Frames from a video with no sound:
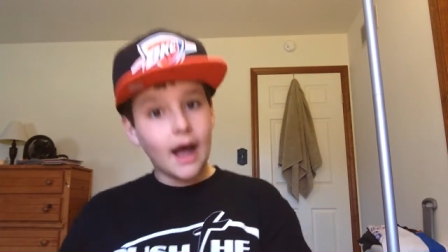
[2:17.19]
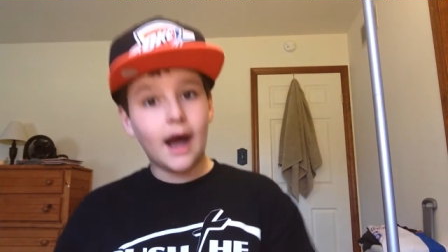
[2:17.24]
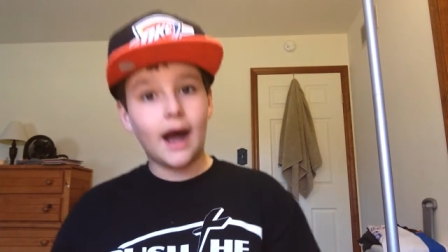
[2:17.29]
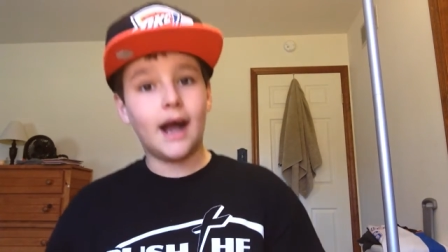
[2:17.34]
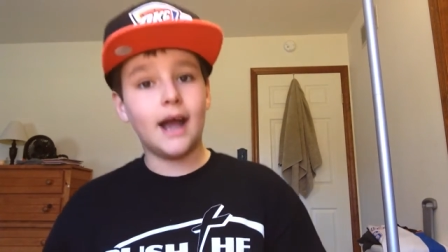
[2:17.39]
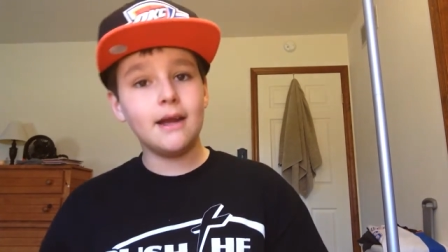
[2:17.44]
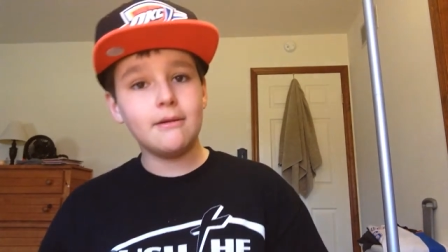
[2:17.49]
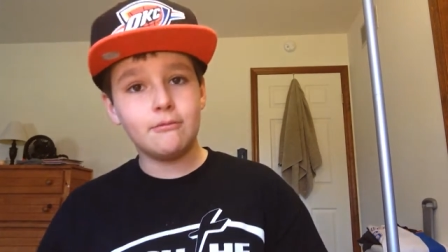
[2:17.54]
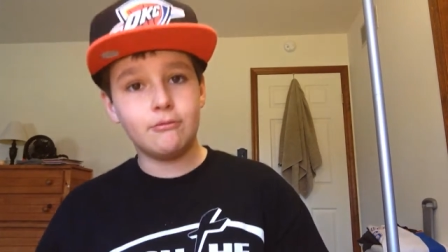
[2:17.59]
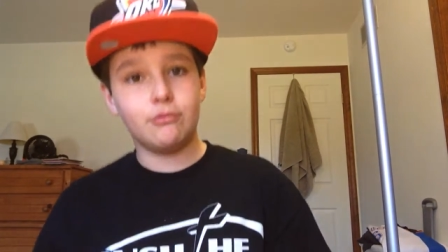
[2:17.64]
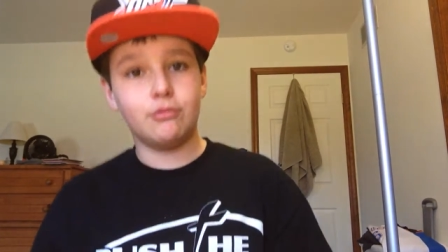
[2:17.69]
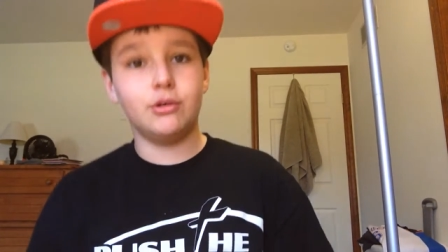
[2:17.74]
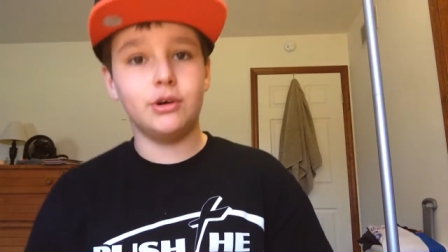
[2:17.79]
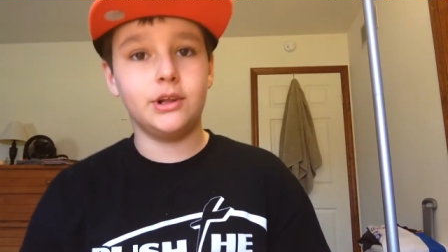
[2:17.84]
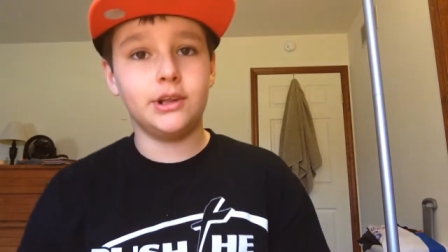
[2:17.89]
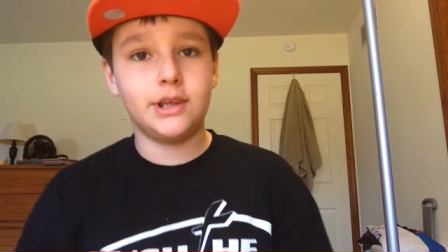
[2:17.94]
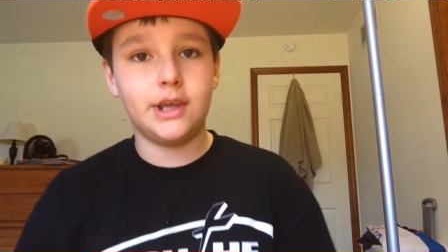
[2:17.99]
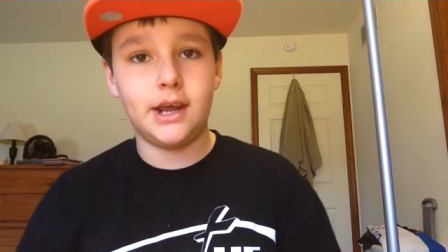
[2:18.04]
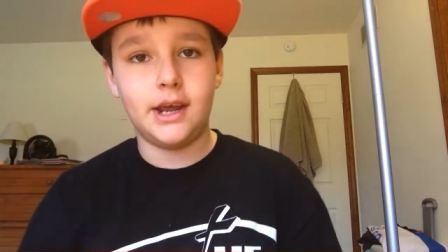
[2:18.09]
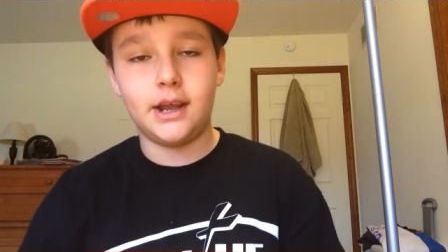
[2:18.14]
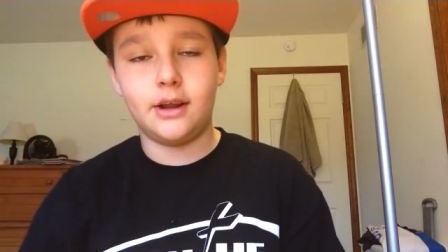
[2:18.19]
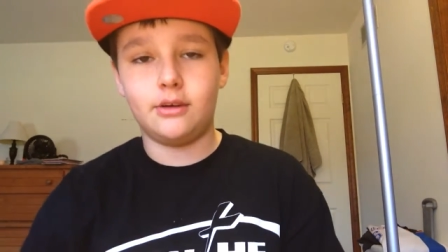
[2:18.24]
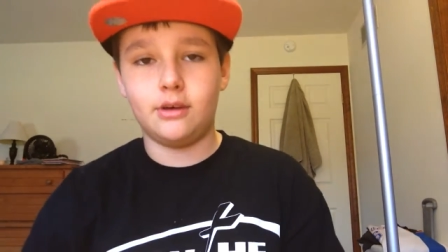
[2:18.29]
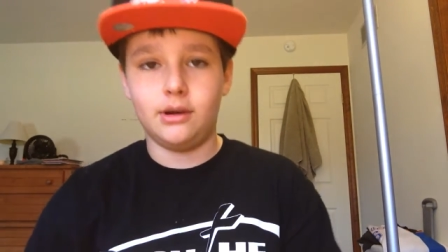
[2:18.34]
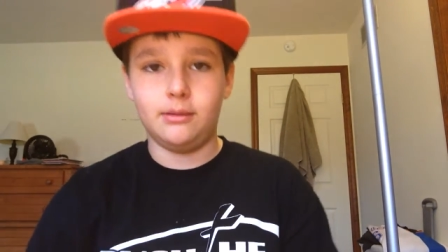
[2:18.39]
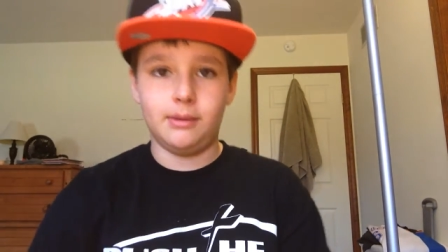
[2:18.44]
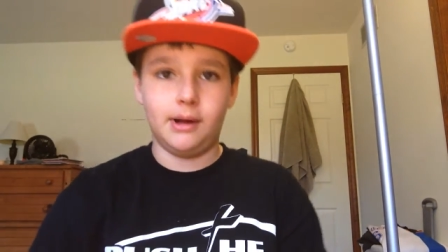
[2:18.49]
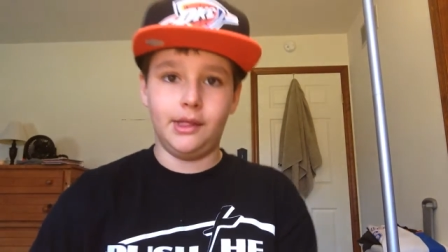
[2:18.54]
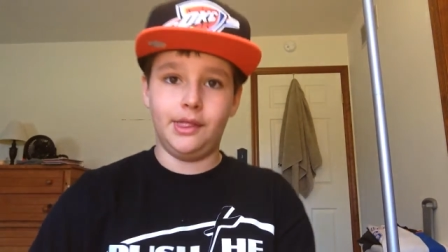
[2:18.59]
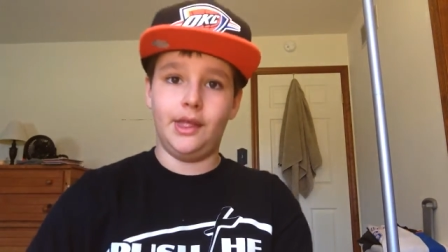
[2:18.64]
I'm really
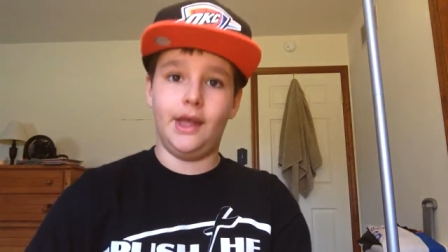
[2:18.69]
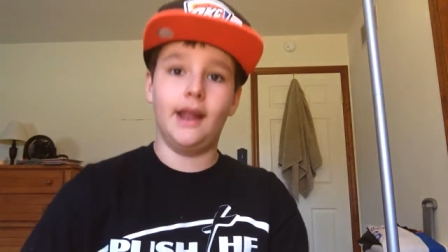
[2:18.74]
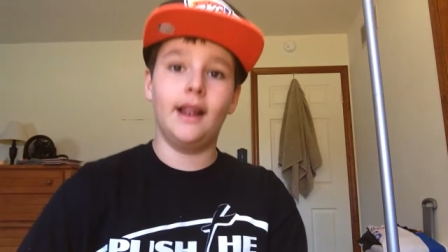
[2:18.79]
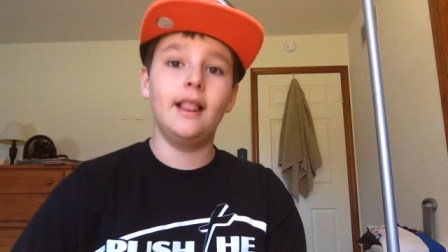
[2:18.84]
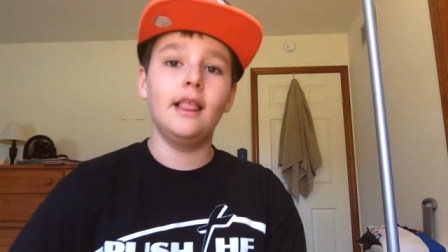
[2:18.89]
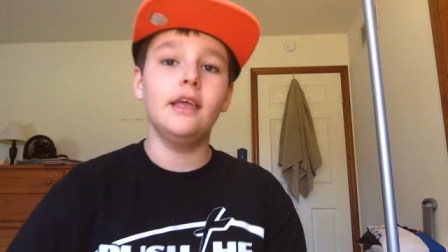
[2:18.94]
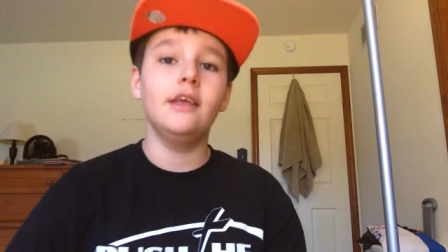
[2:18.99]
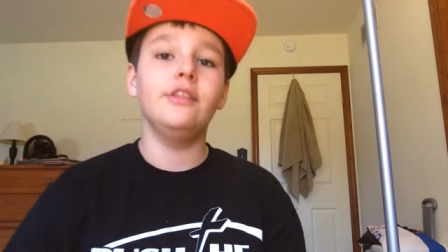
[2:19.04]
angry about that.